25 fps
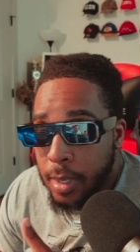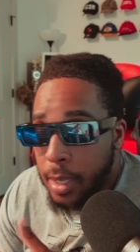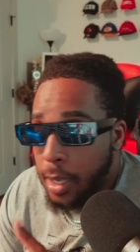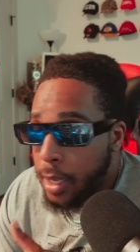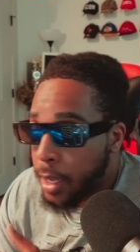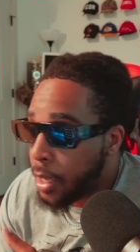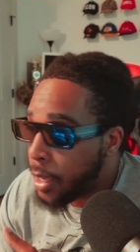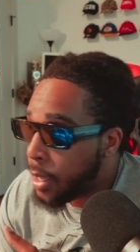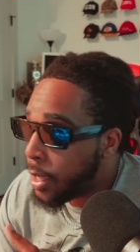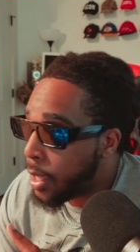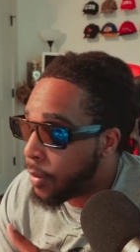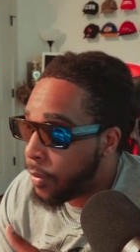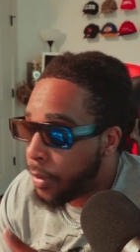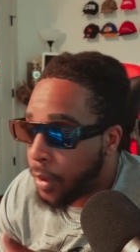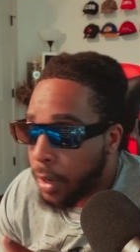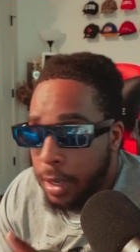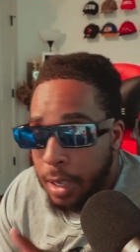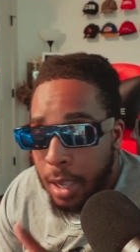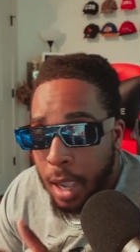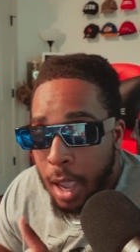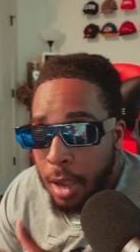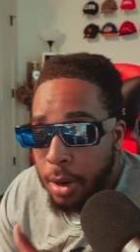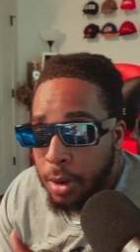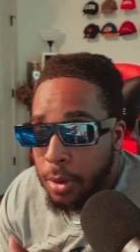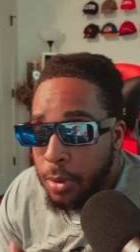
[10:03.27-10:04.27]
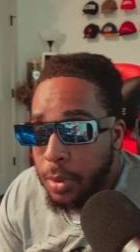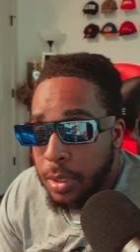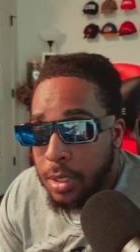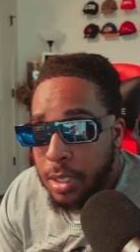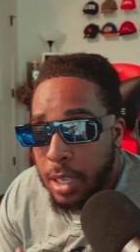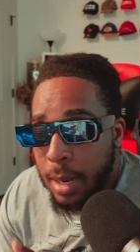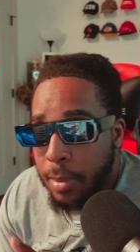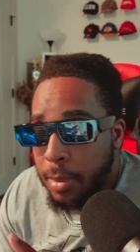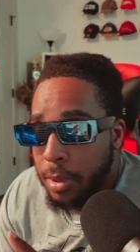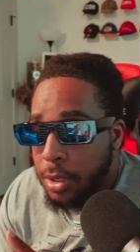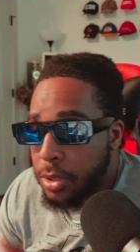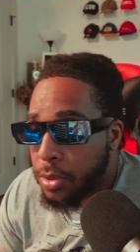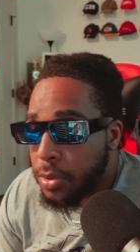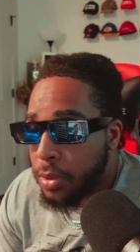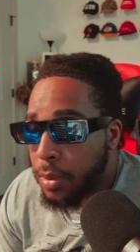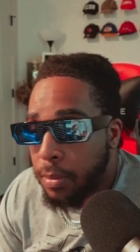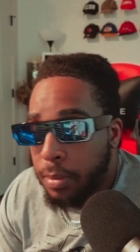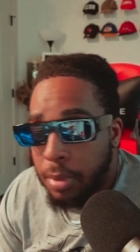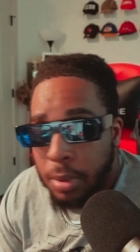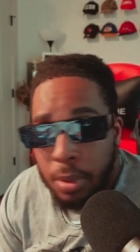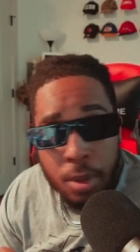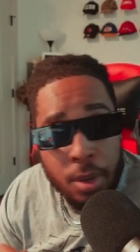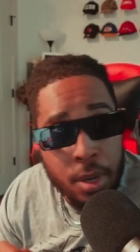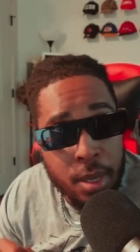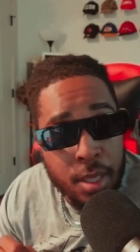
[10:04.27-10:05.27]
if Ngannou was able to
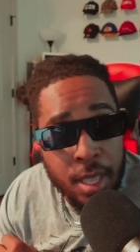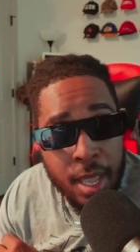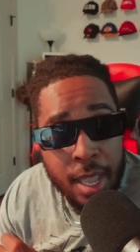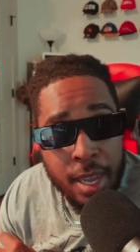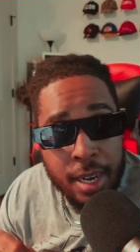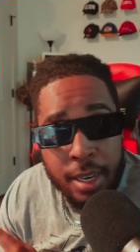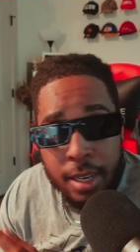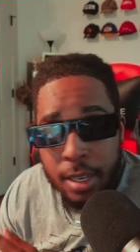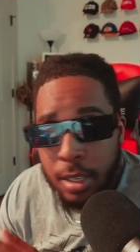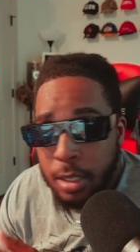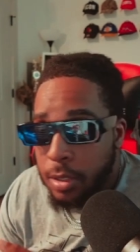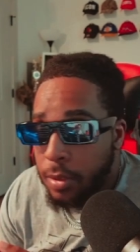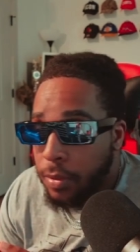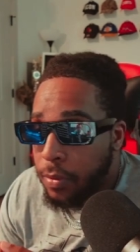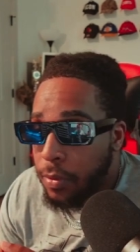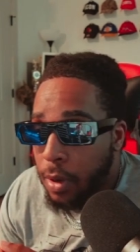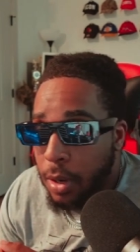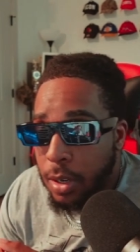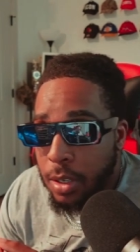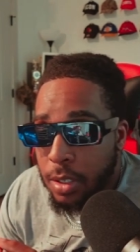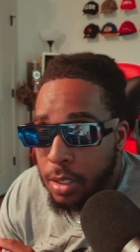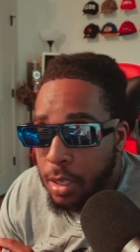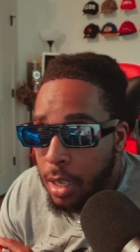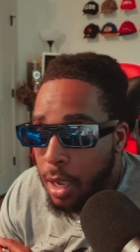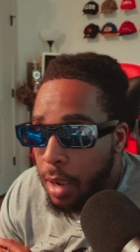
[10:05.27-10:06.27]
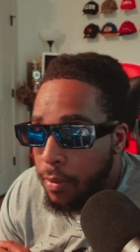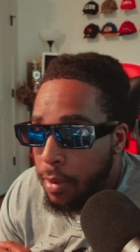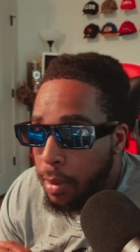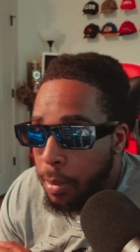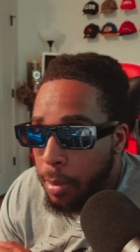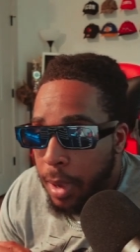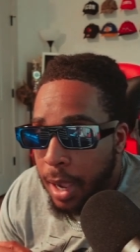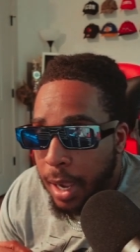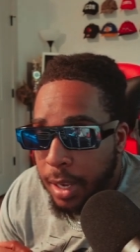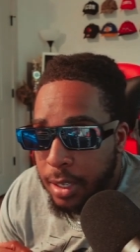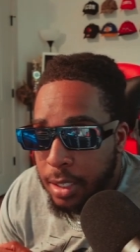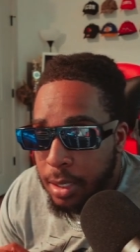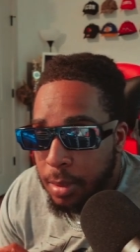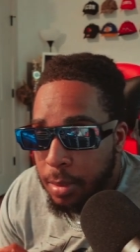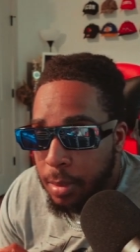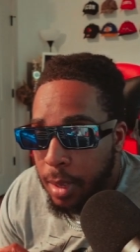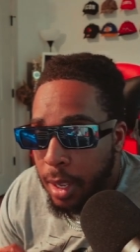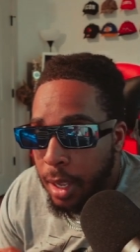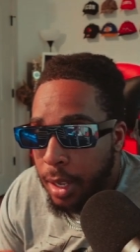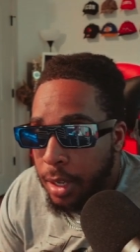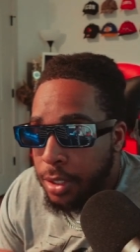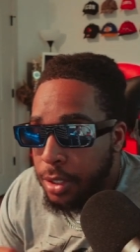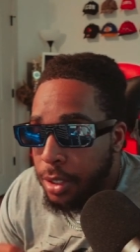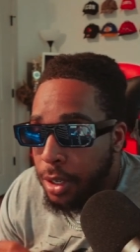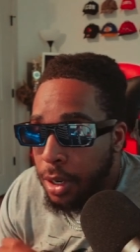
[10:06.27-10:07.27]
employ that in his first ever boxing
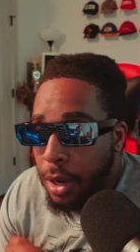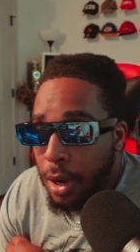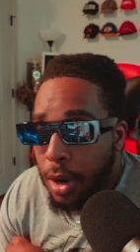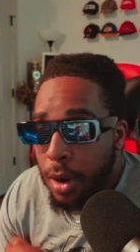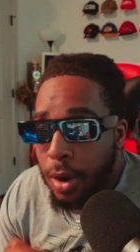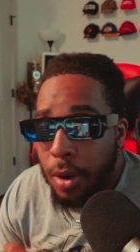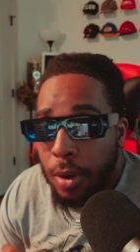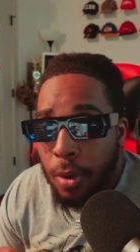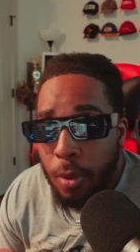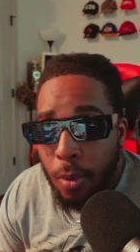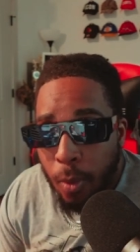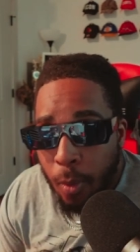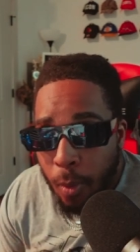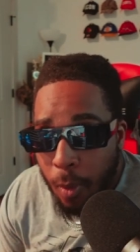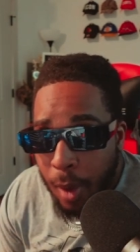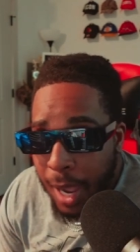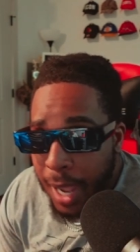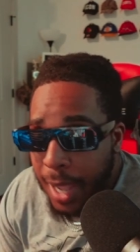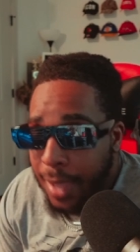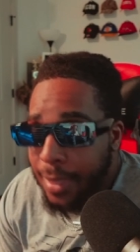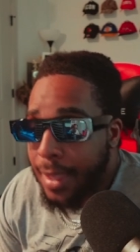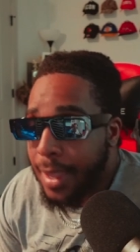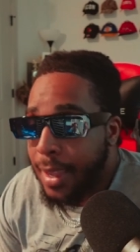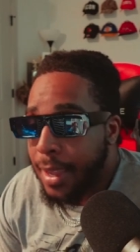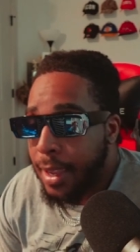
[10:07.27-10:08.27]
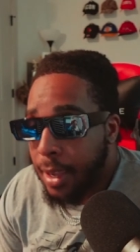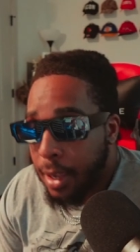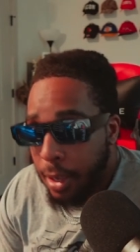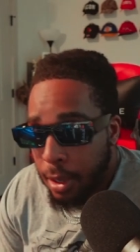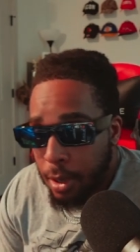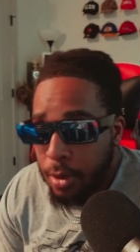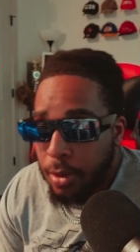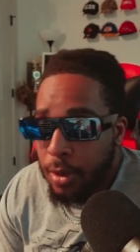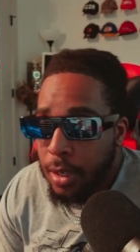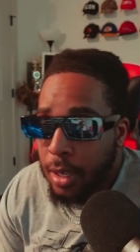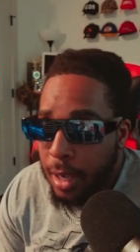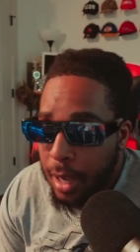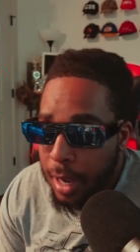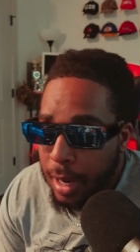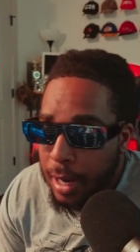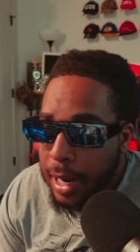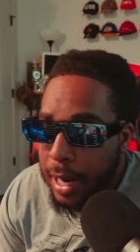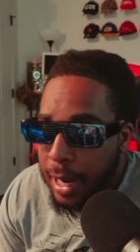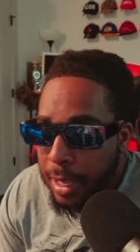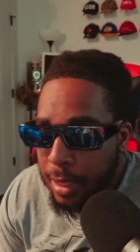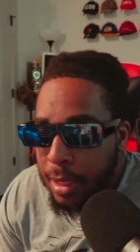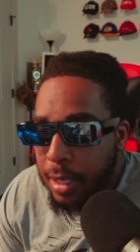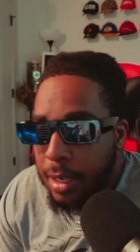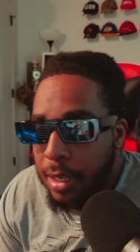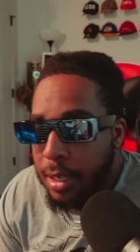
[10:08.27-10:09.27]
match, why the hell can't
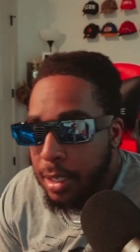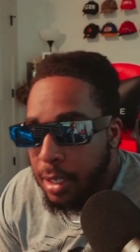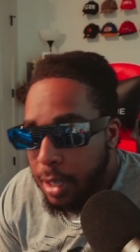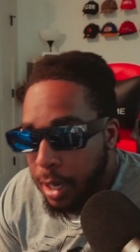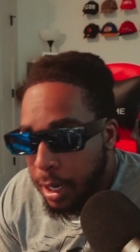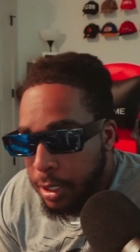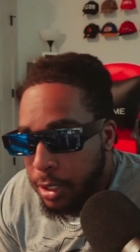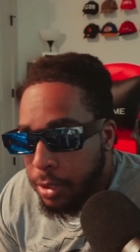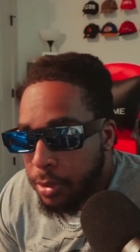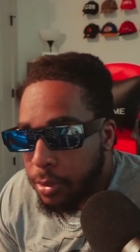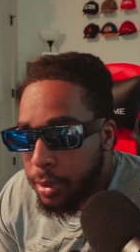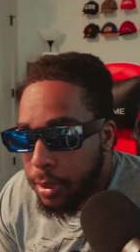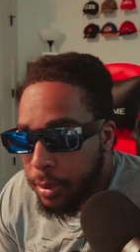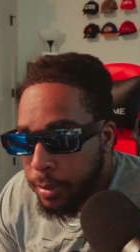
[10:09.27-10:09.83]
Anthony Joshua?